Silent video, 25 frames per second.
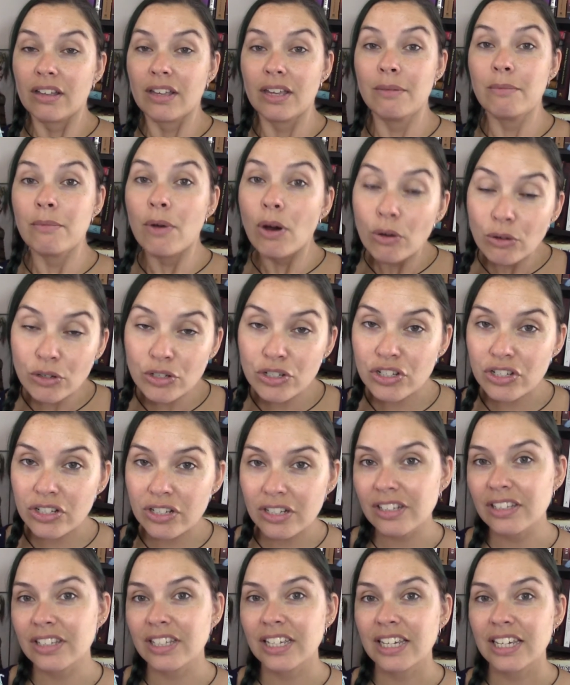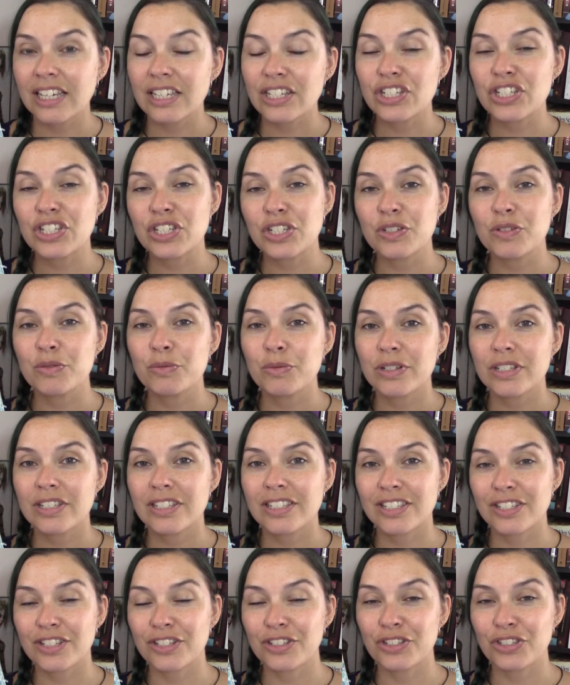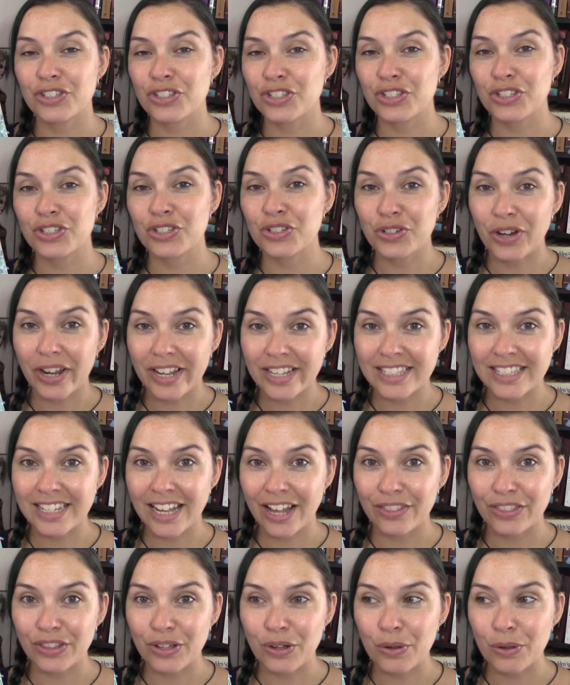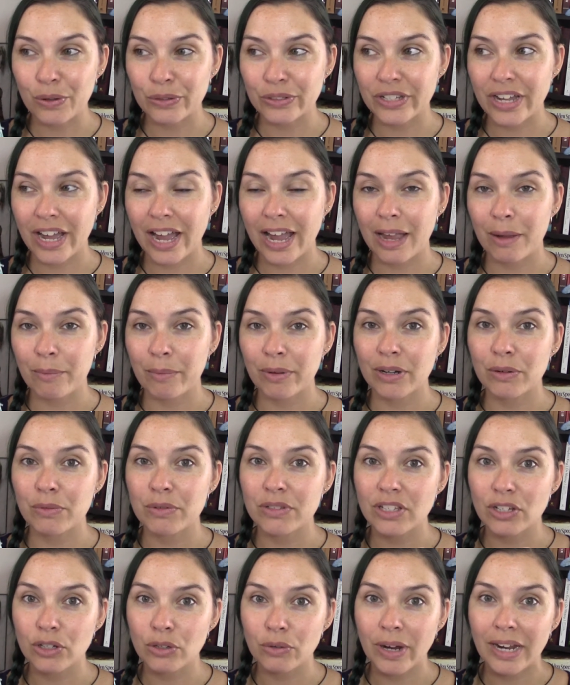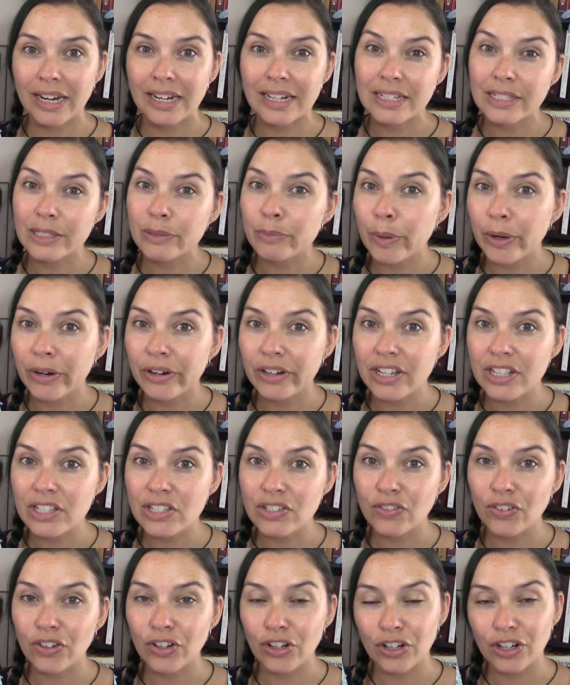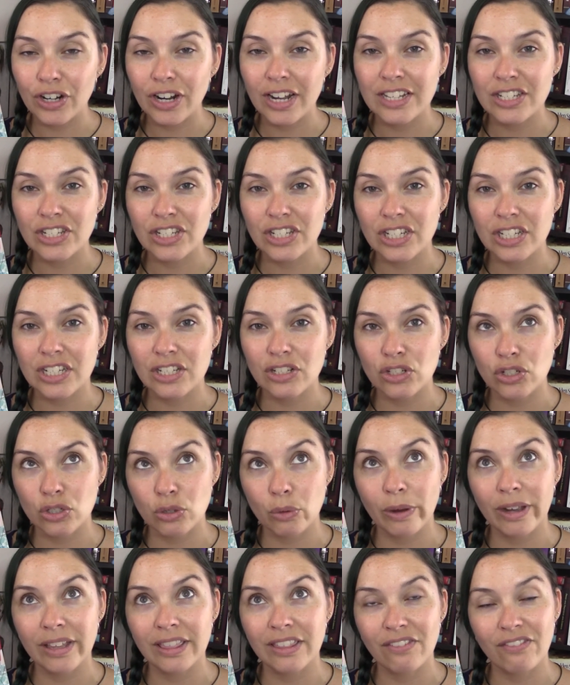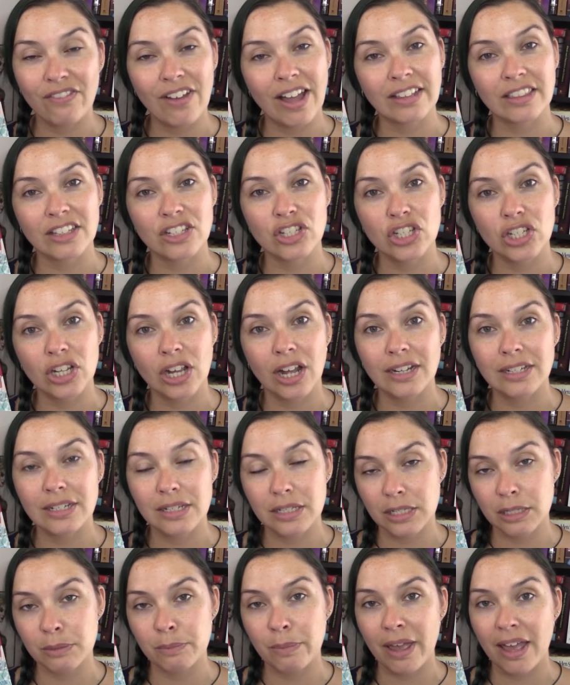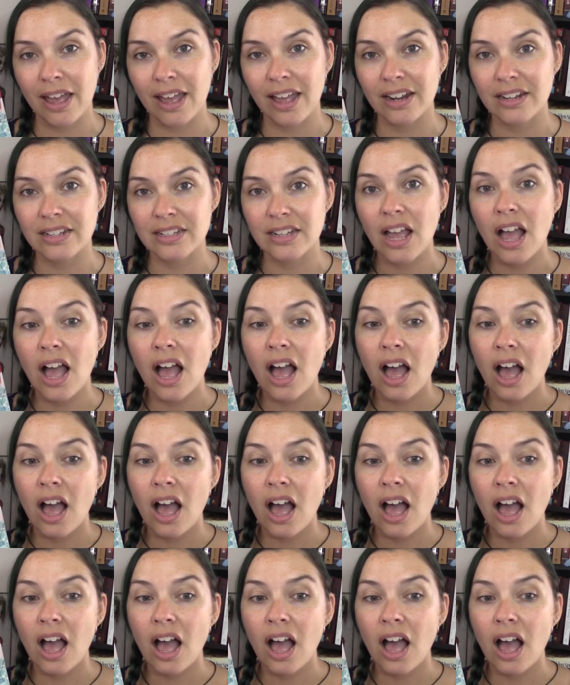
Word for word: emotionally she was stressed out the whole time but it was a great experience for her and she enjoyed the fact that she got to spend